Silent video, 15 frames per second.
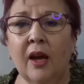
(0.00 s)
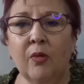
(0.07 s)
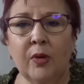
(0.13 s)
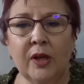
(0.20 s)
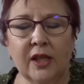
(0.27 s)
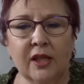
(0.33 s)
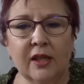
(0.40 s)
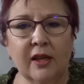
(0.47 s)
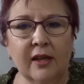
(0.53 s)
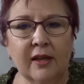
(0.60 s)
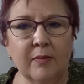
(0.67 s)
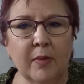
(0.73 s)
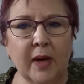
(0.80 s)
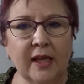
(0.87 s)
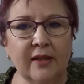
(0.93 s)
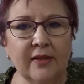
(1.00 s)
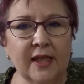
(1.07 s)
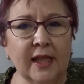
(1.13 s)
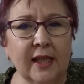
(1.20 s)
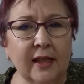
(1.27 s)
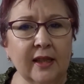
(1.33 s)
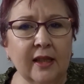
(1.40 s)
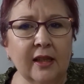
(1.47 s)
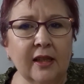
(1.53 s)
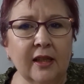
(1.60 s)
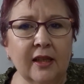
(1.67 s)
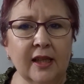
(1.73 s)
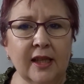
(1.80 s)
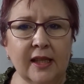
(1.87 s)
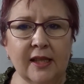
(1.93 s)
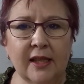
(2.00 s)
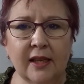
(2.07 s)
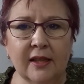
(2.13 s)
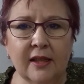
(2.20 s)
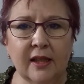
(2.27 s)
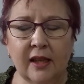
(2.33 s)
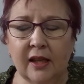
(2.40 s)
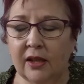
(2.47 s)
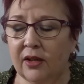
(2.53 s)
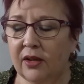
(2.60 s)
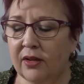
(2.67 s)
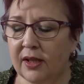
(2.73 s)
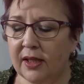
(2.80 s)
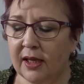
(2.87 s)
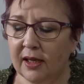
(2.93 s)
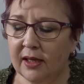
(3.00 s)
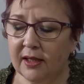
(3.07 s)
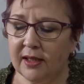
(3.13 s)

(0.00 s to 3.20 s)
which are made of silicone and easier to use.